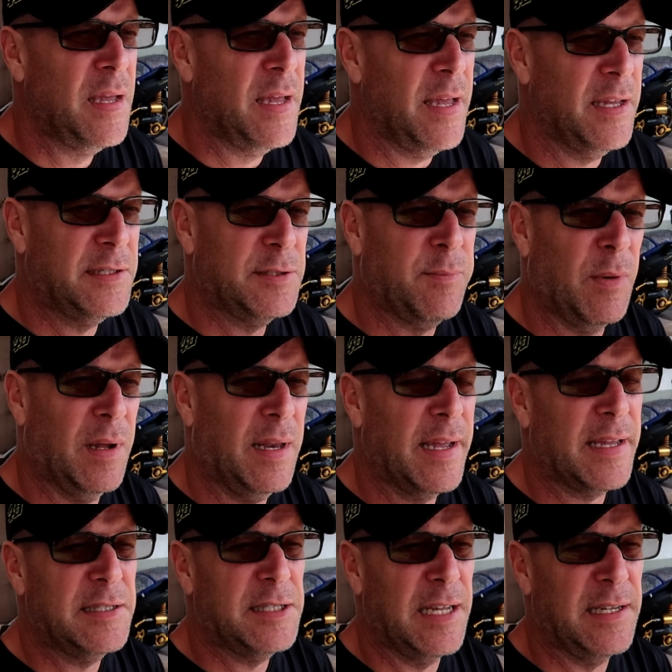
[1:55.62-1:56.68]
It's like
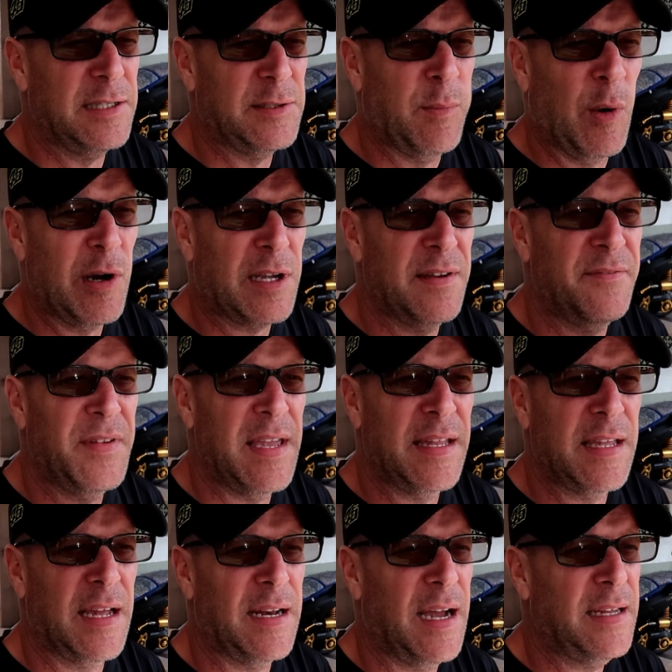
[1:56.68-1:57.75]
I said, it's more
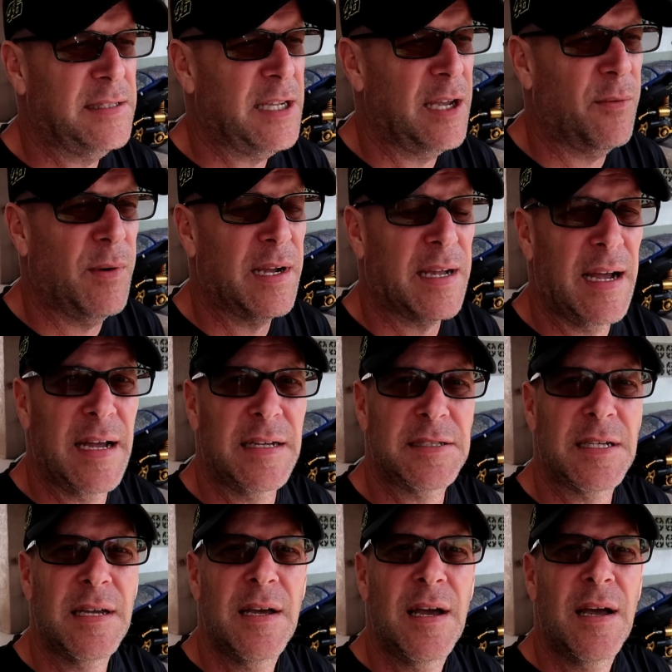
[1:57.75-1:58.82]
convenient. I'll tell you what, guys,
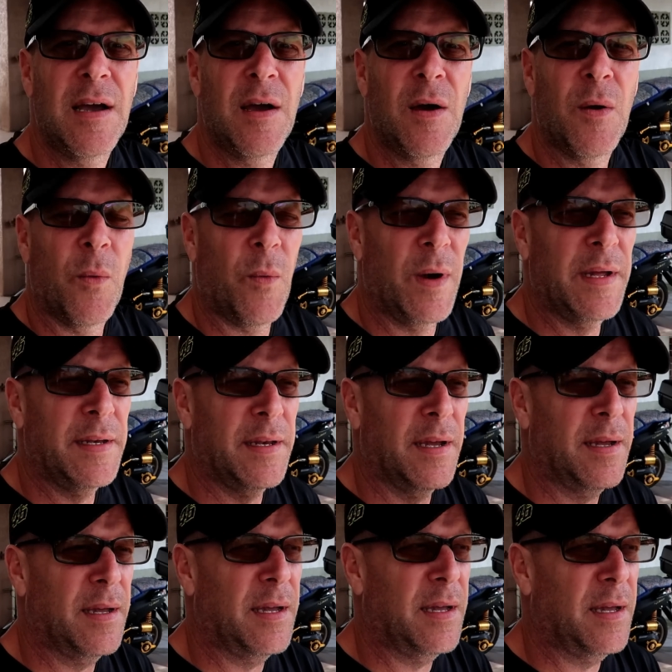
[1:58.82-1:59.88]

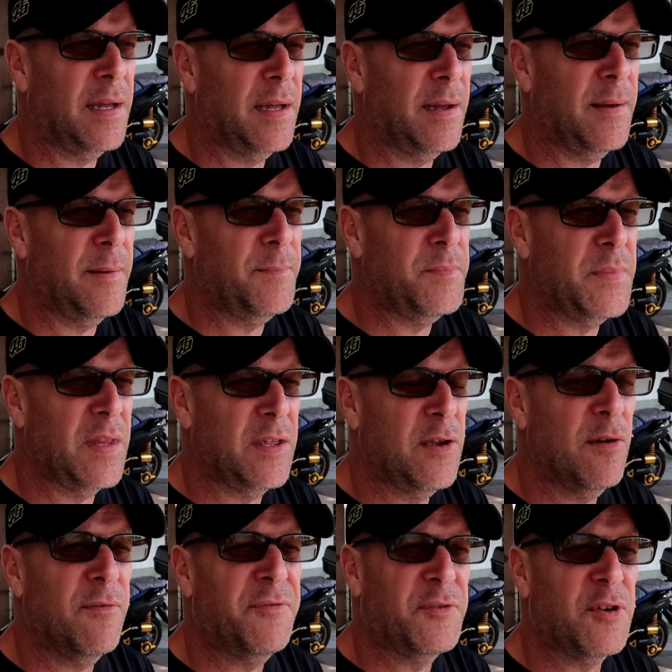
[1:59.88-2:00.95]
when
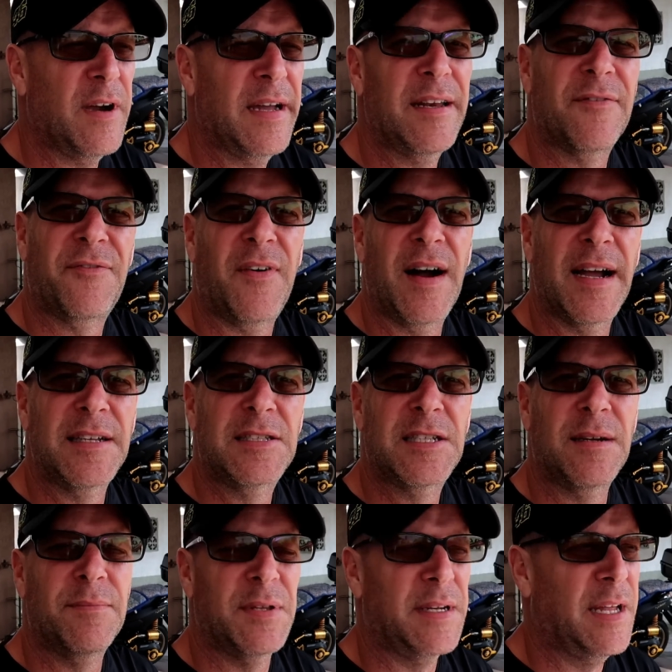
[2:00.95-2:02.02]
you're trying to find
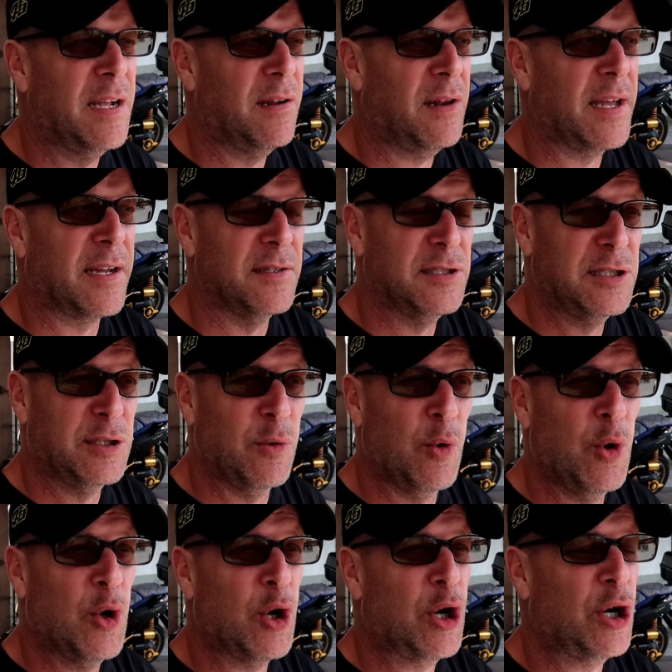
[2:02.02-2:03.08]
something here, like a
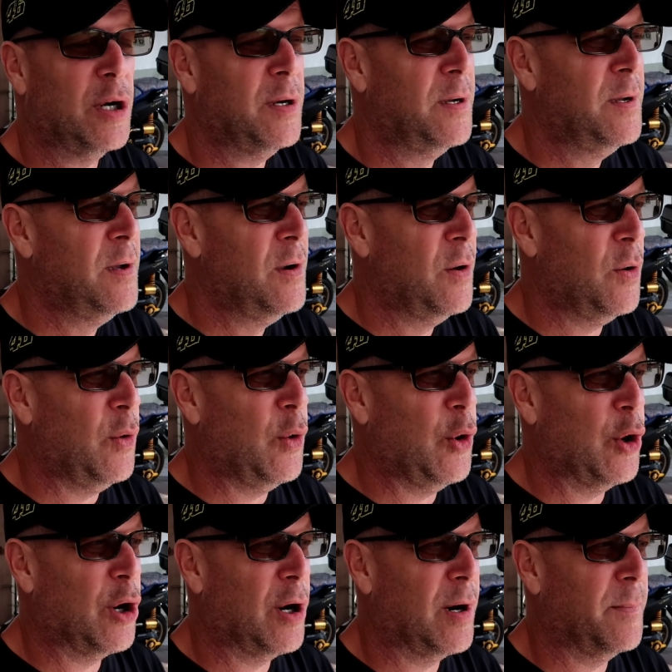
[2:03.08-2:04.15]
store
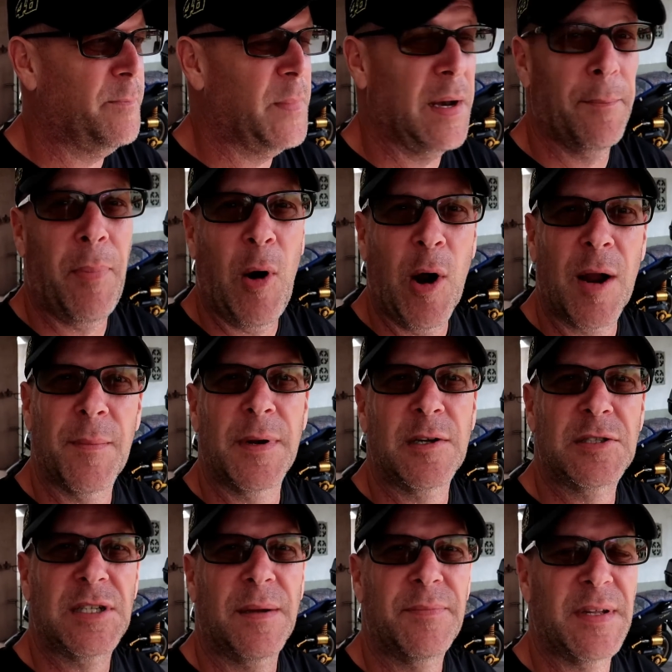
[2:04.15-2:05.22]
or an apartment or
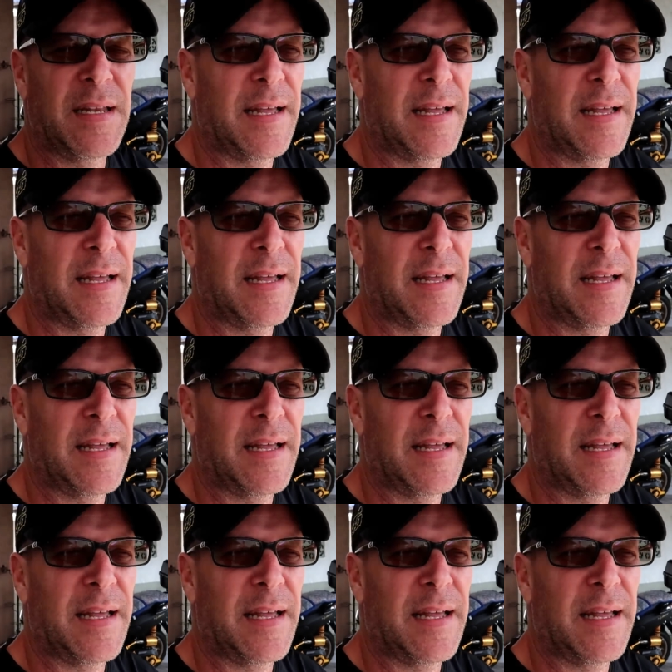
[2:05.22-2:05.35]
something